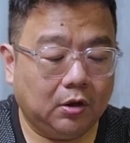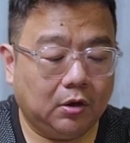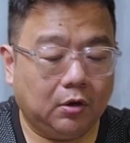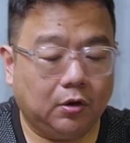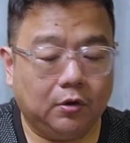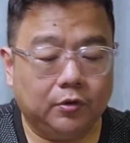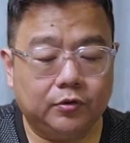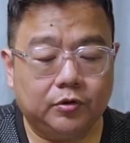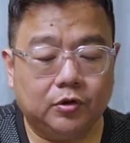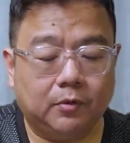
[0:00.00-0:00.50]

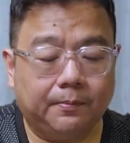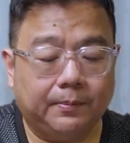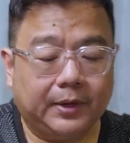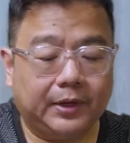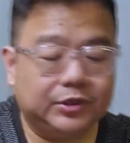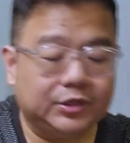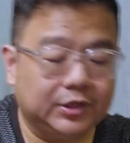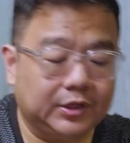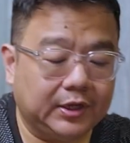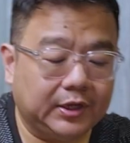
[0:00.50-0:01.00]
on your
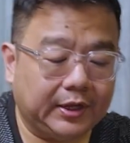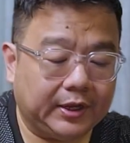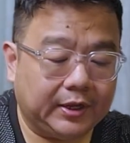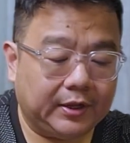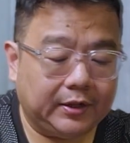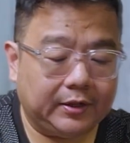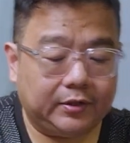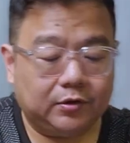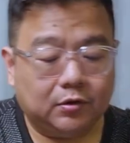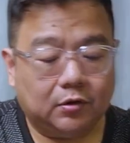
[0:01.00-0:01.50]
budget
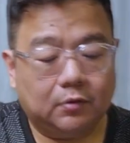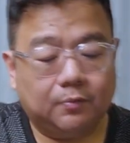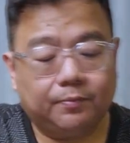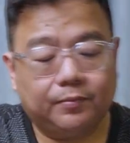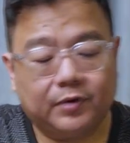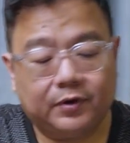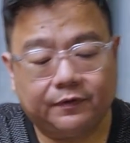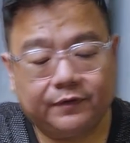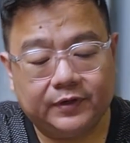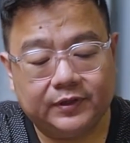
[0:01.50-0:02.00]
and your
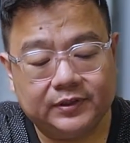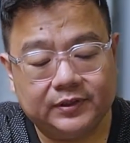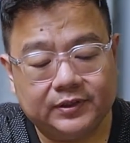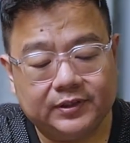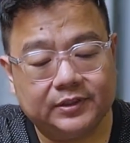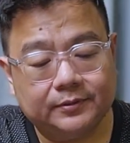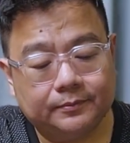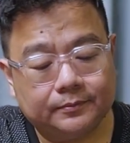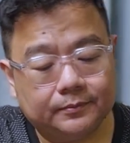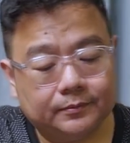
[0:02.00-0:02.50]

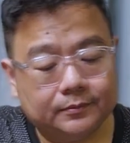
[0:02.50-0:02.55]
preference.